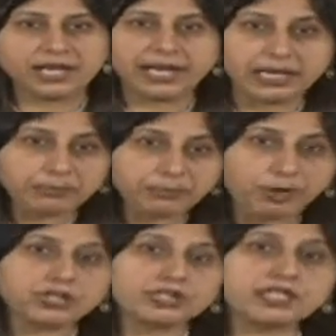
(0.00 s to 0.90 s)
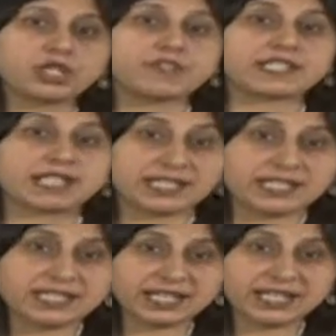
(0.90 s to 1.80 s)
Importance of
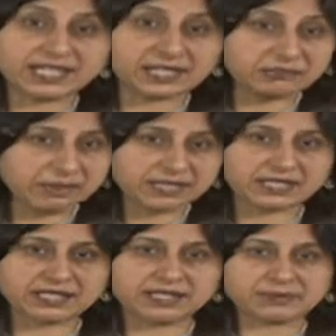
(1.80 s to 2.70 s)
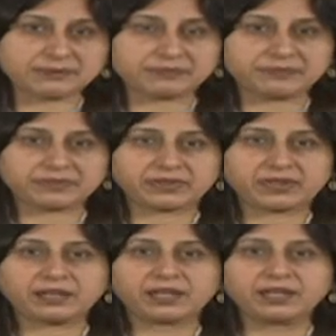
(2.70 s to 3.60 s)
statistics in business.
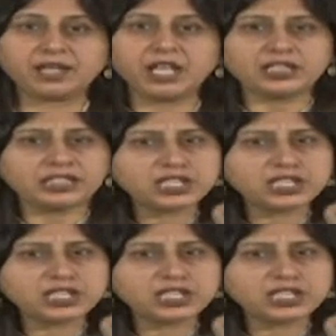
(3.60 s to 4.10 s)
The